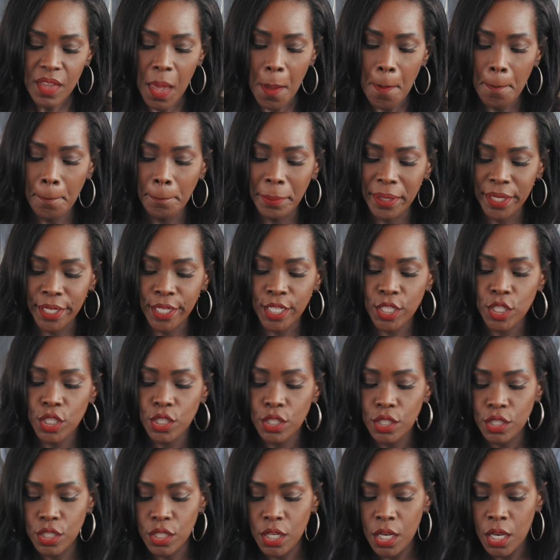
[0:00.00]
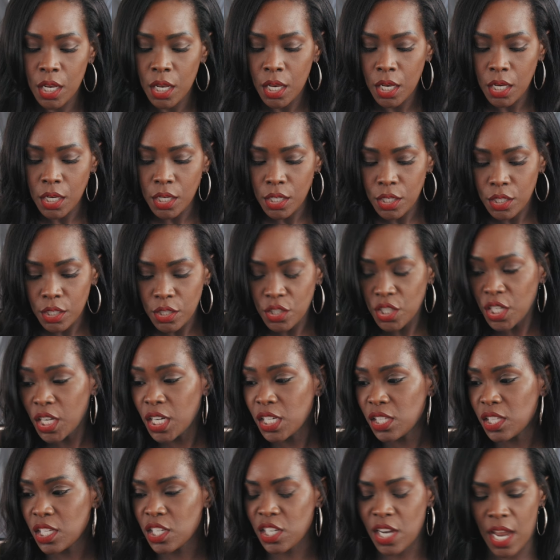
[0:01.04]
But she
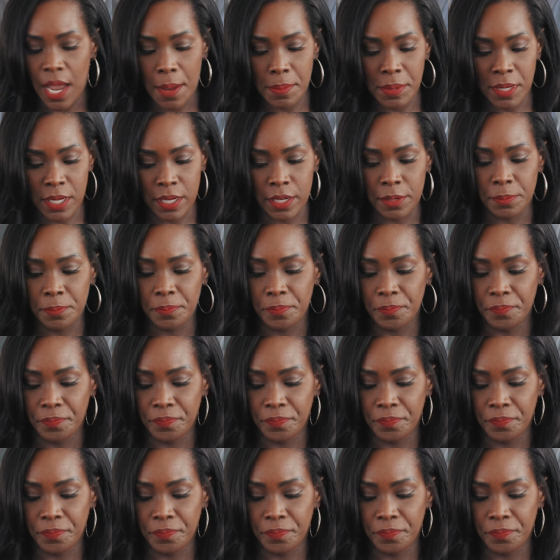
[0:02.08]
gets the job done.